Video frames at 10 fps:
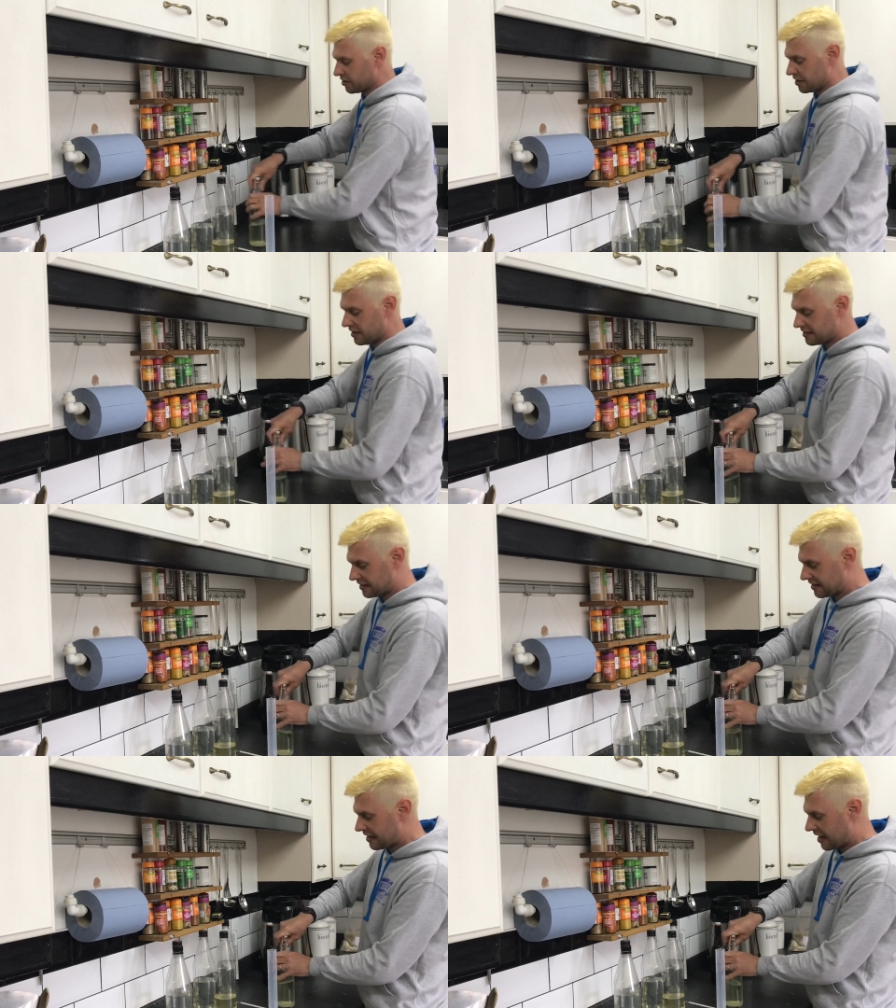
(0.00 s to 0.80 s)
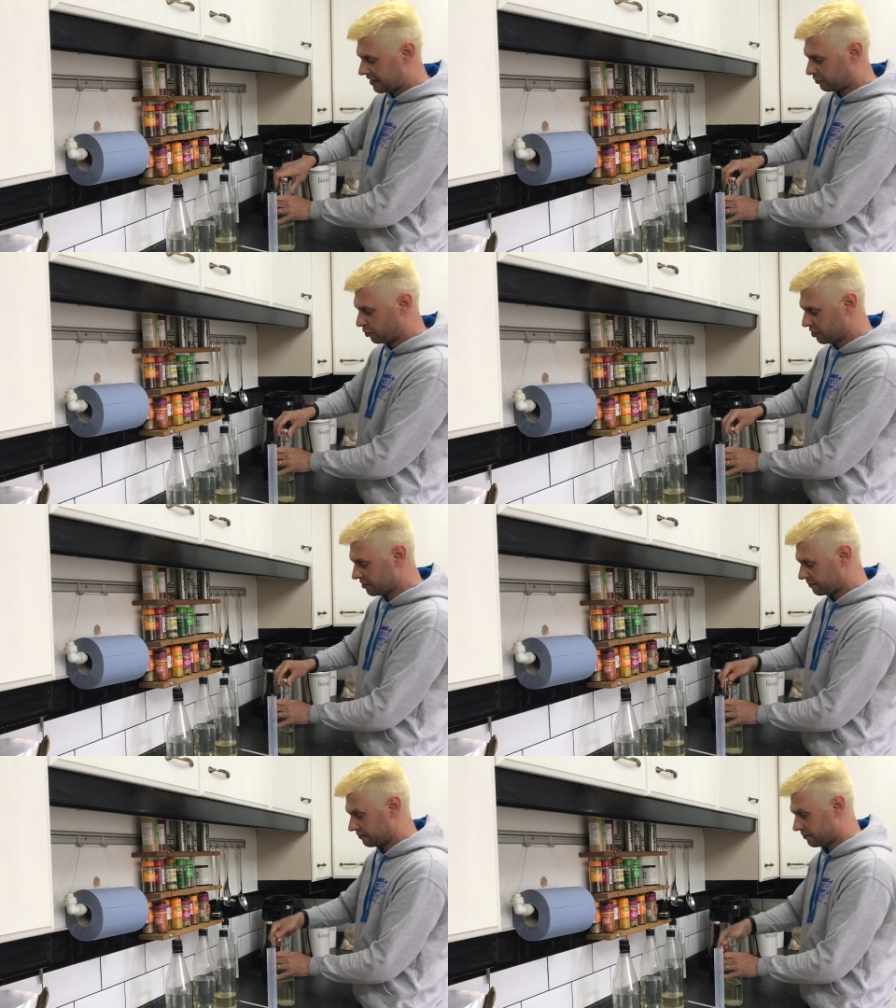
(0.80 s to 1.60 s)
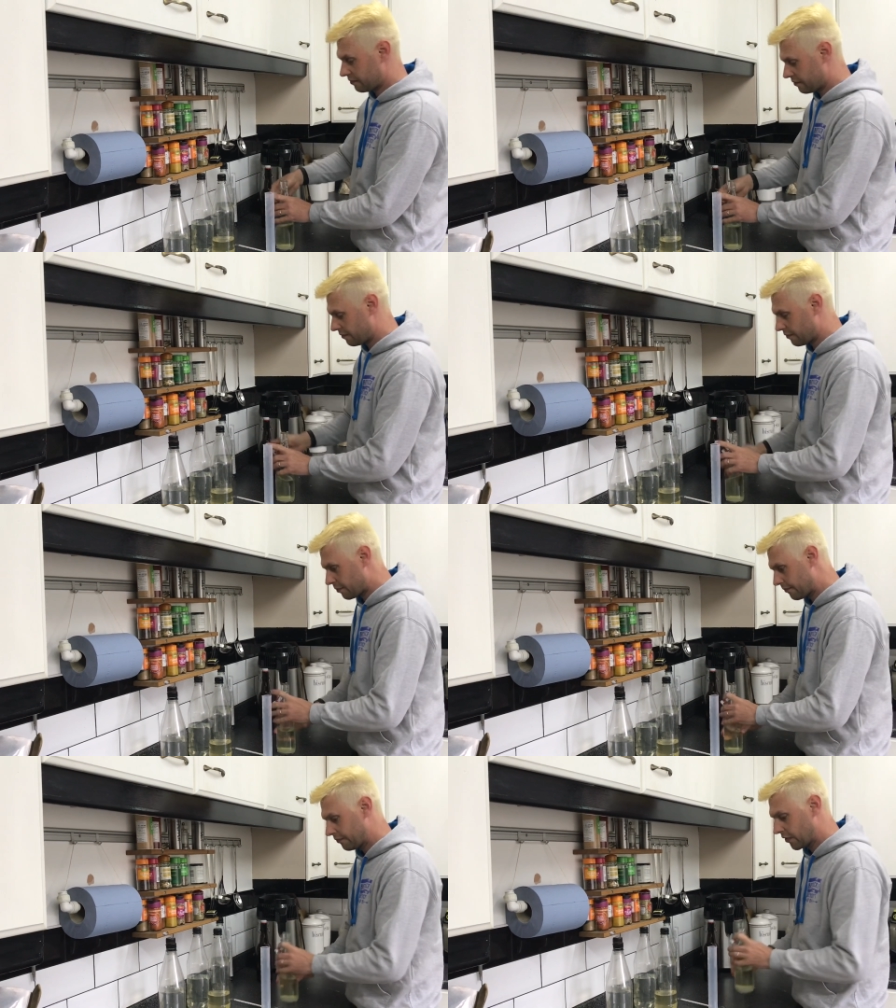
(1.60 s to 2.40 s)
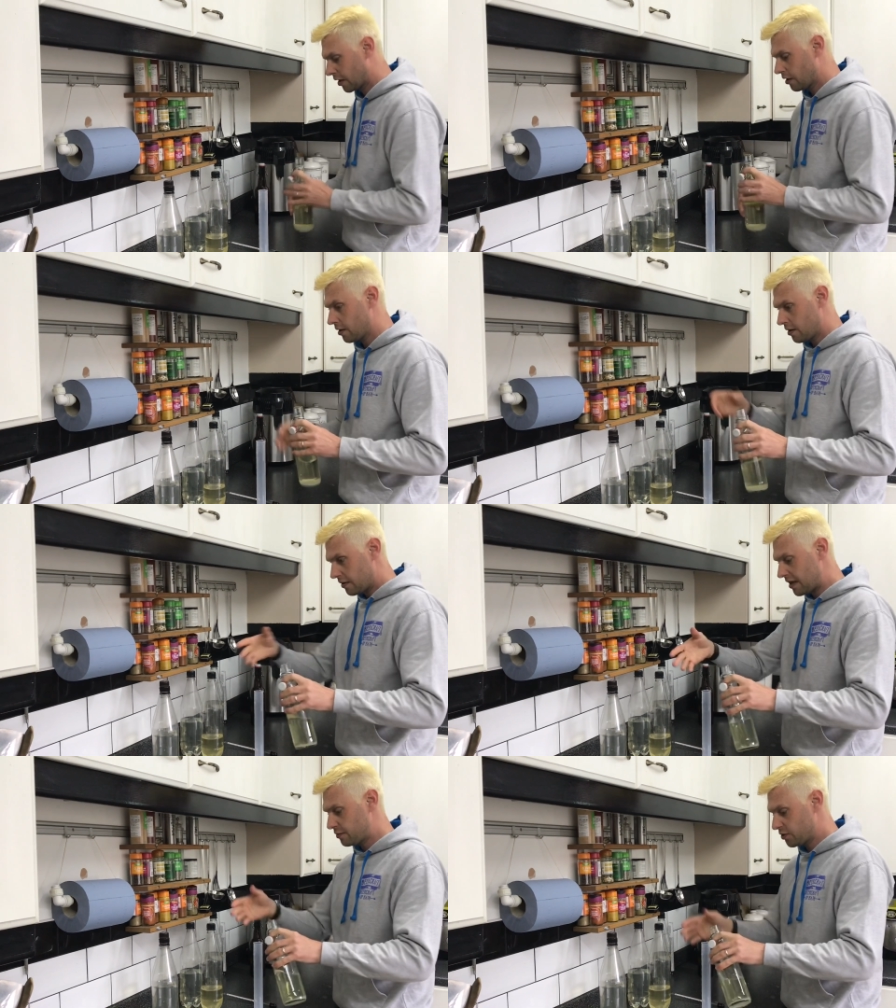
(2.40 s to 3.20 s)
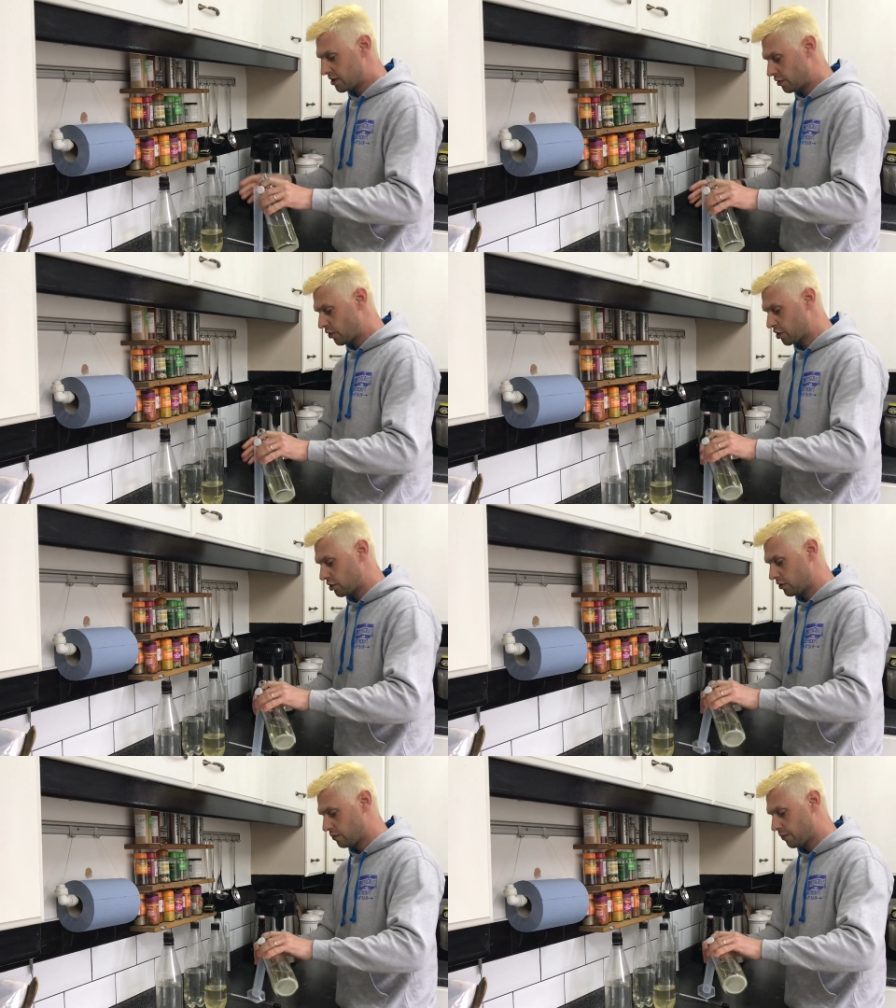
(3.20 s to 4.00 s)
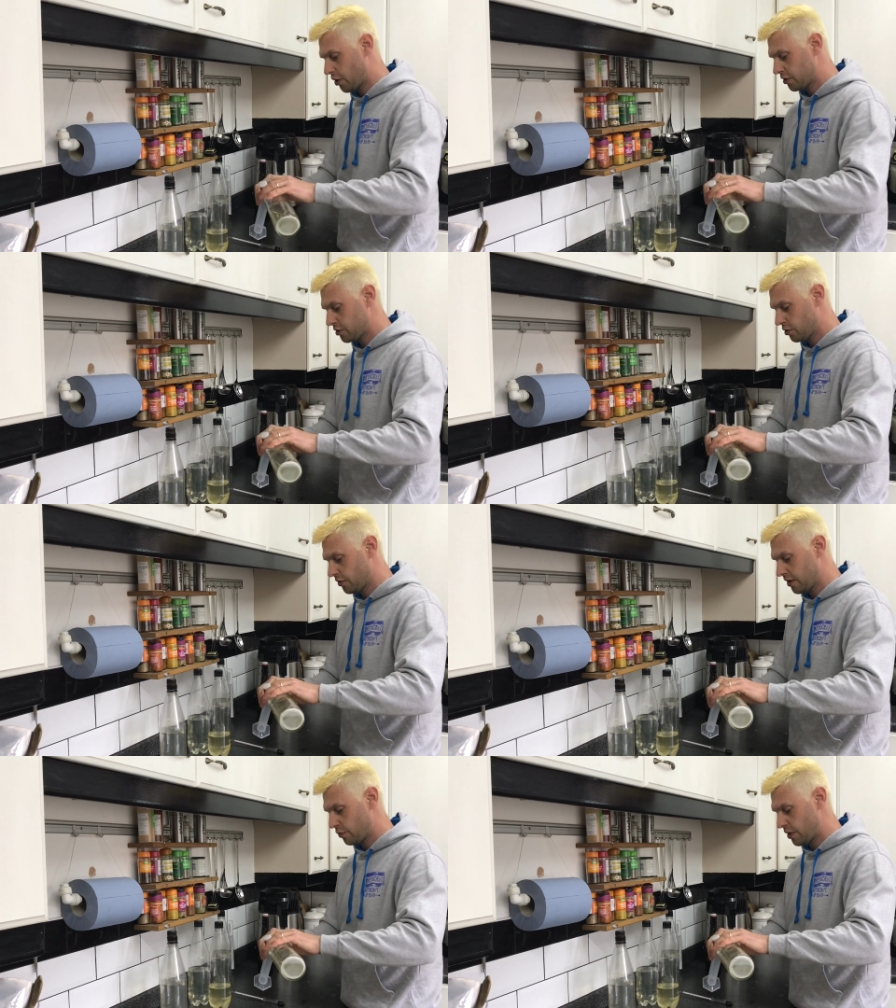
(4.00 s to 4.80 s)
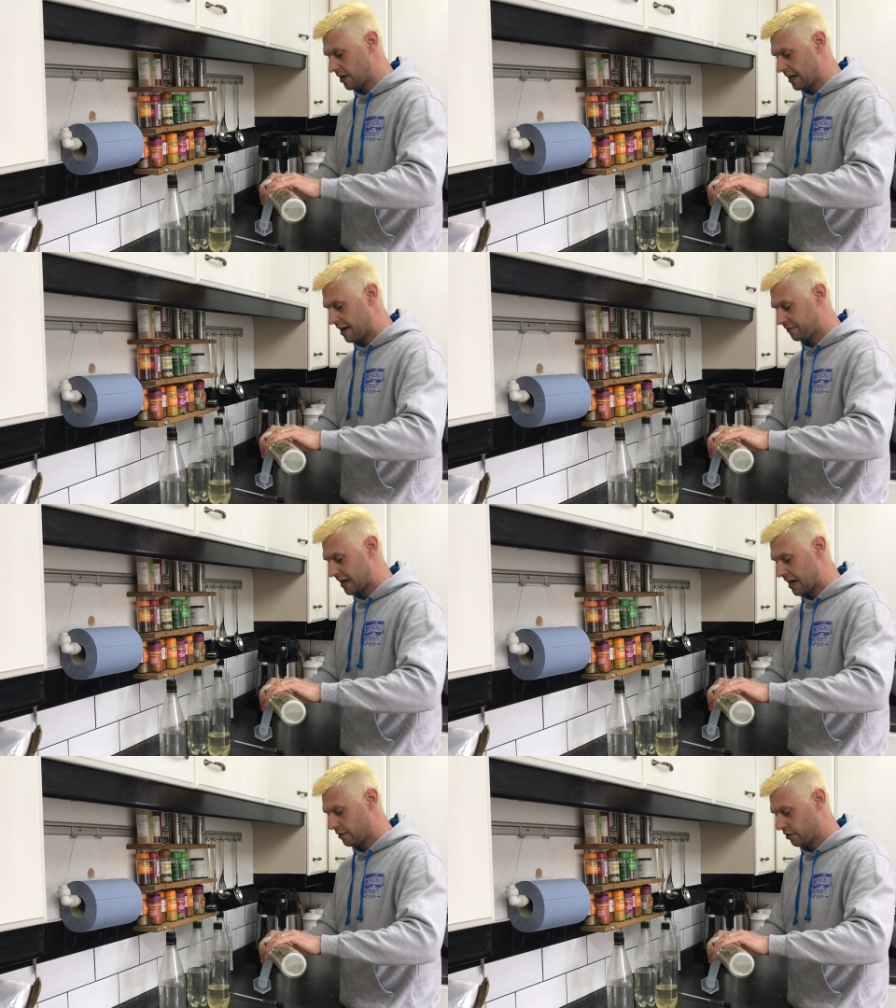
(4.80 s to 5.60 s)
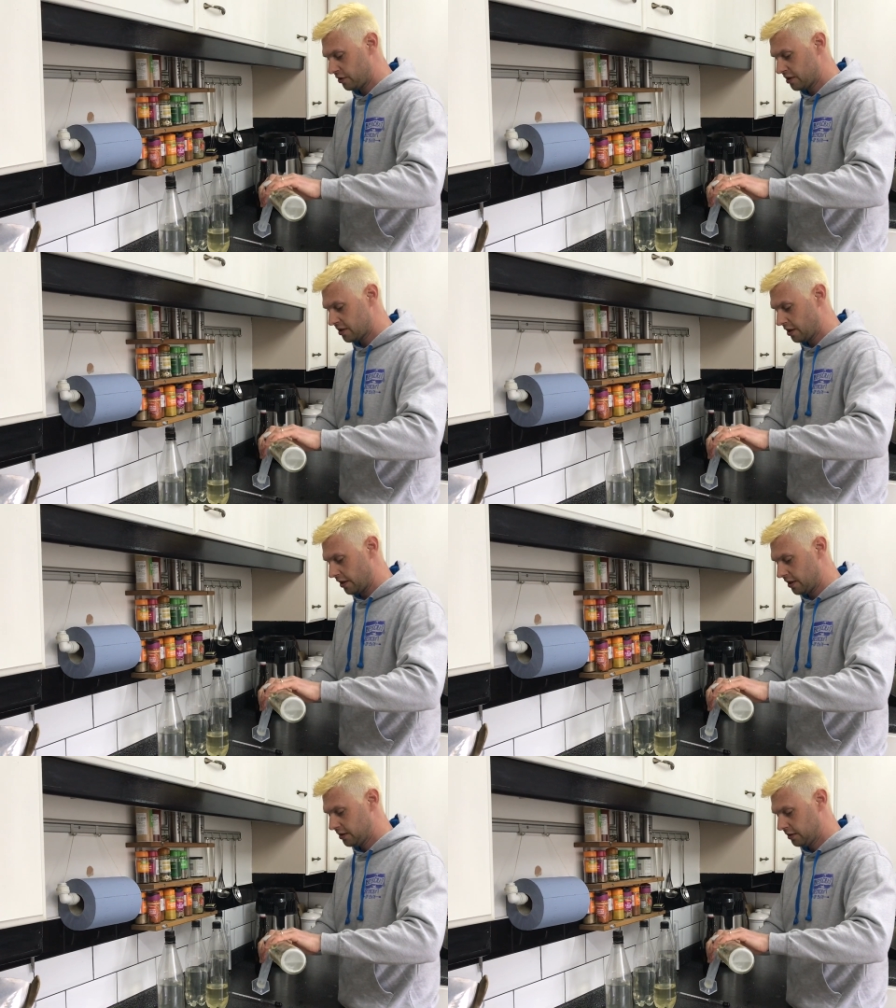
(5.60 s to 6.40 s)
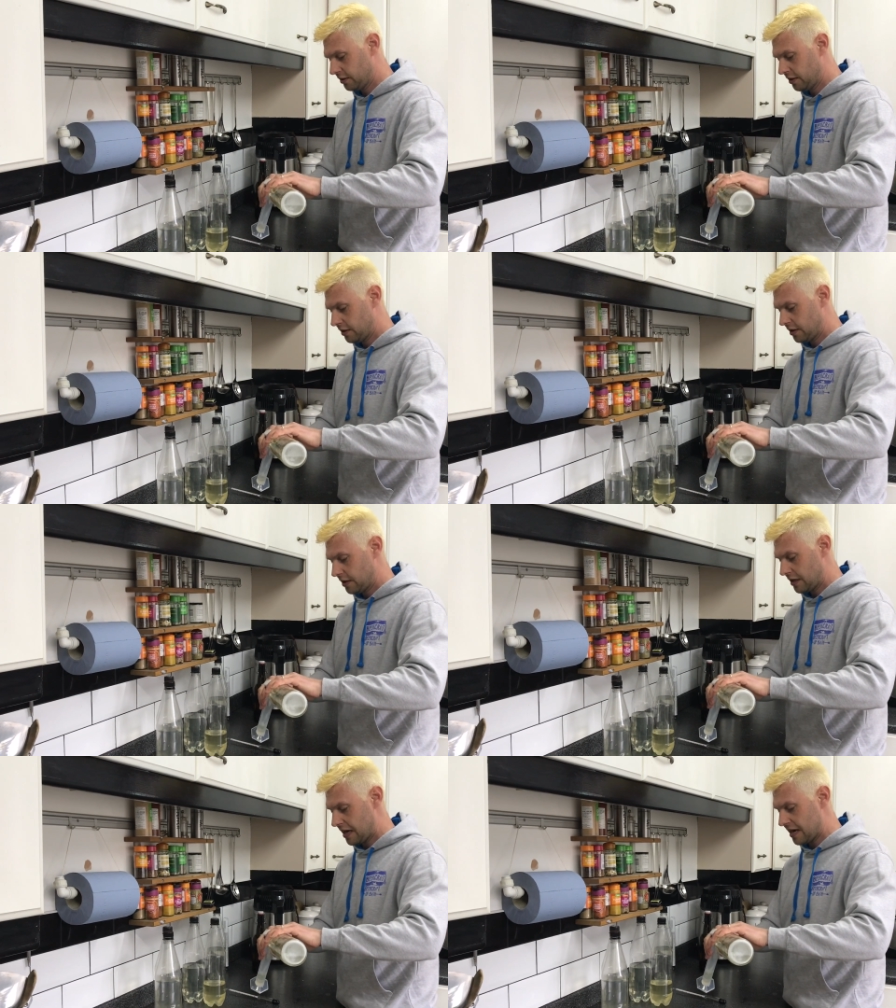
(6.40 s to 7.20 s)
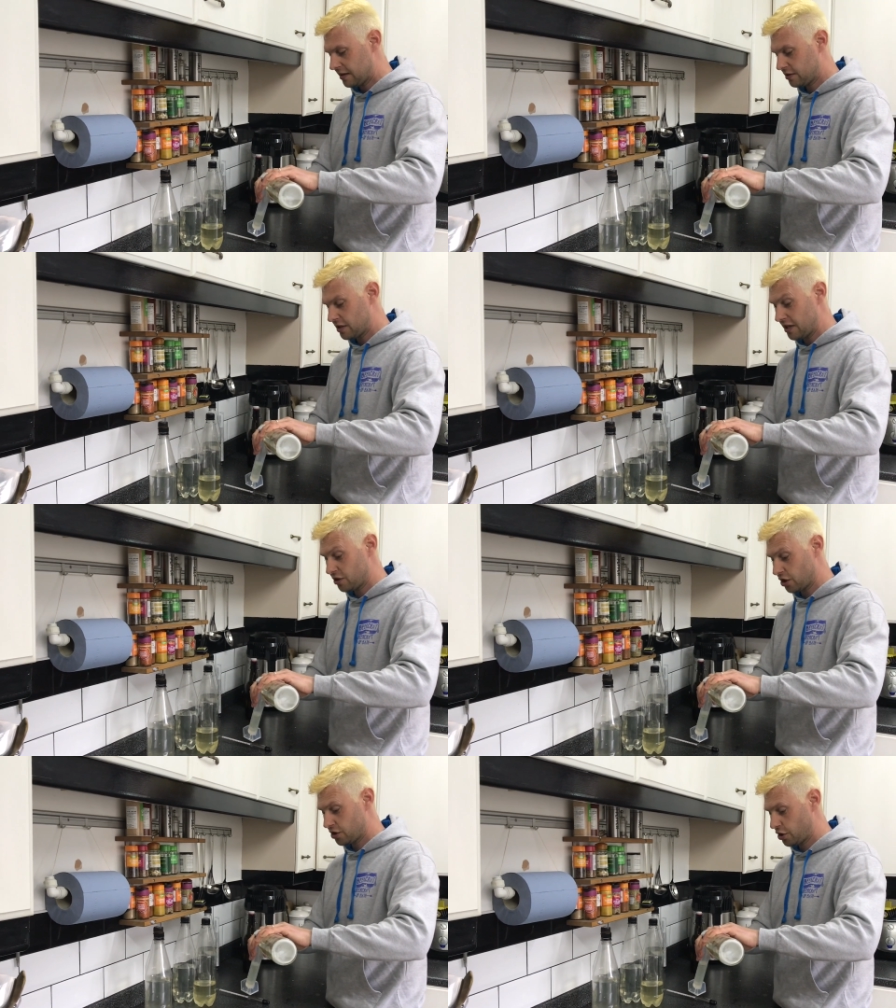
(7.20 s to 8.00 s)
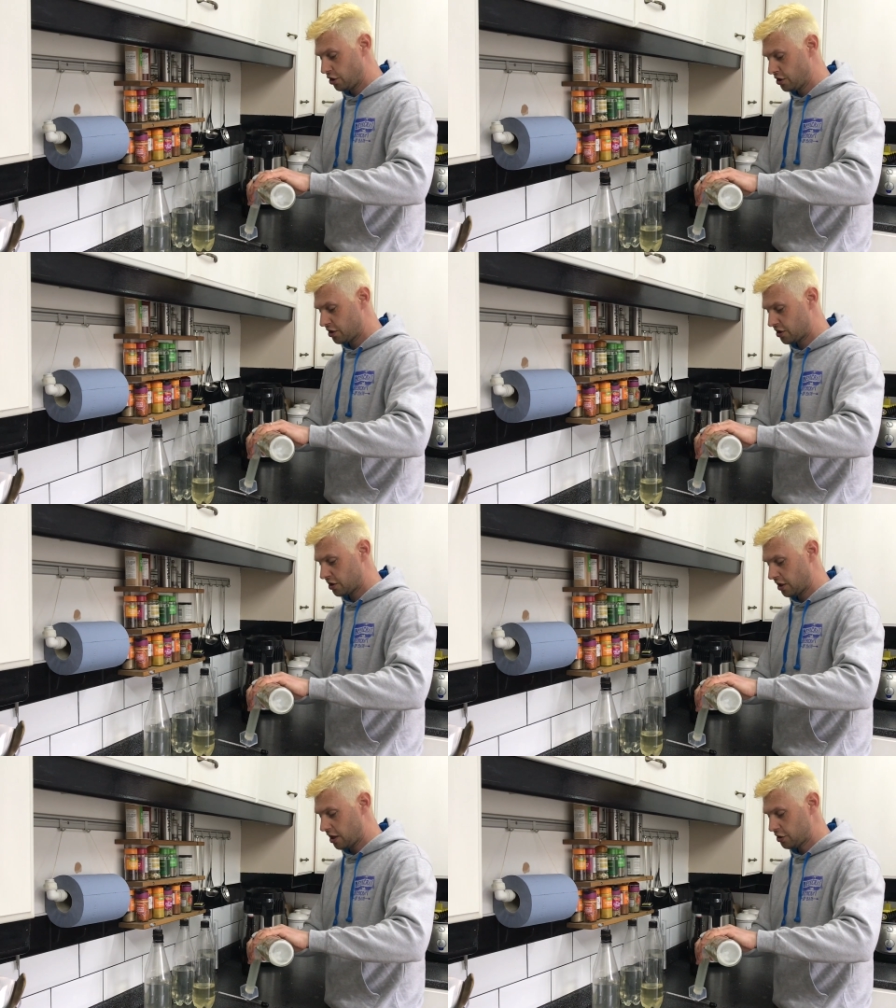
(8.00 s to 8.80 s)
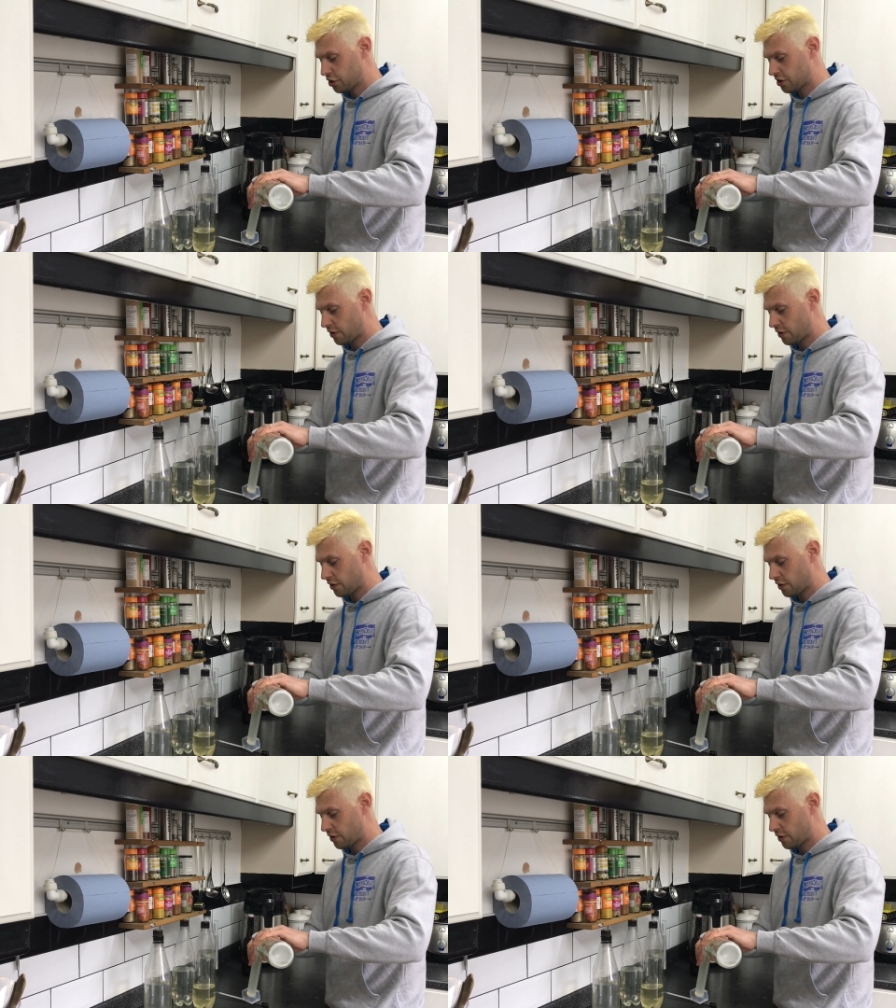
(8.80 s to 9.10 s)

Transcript: So this again was, this was the original bottle that we would left out on the side and it just turned to slush.